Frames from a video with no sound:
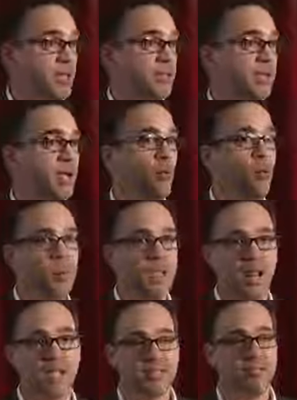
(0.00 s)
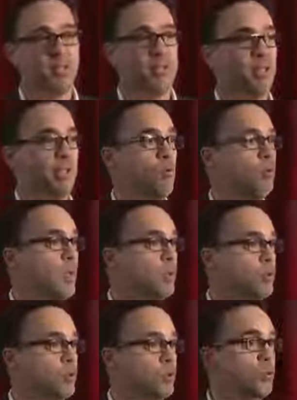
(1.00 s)
there will be an activity that they won't be able
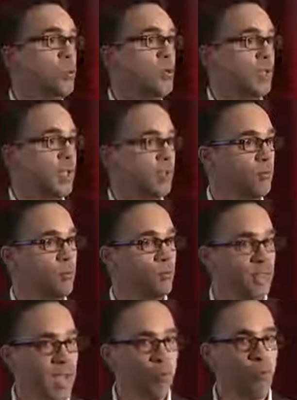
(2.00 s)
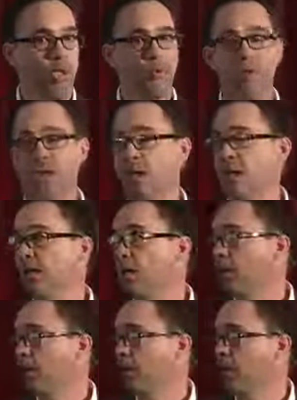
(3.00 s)
to do that way in
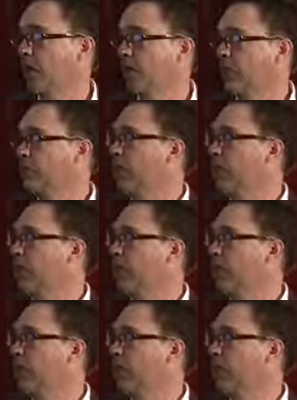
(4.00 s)
another context.